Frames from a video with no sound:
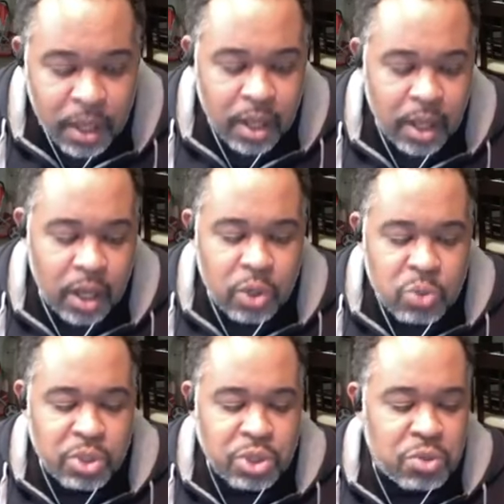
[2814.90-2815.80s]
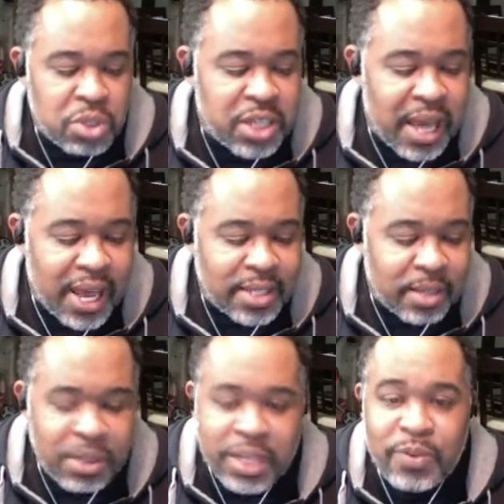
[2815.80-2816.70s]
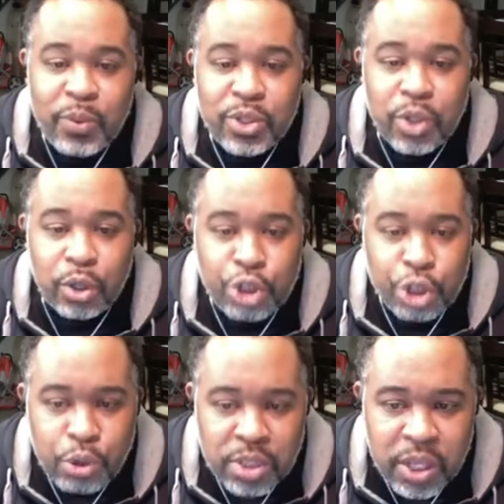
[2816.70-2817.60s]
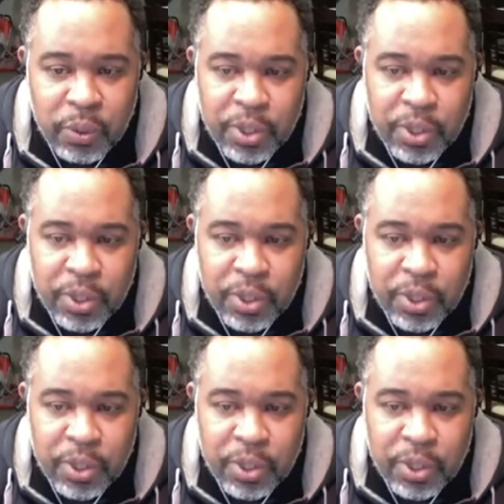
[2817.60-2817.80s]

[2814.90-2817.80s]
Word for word: uh, who was eulogized. I believe it was on Tuesday.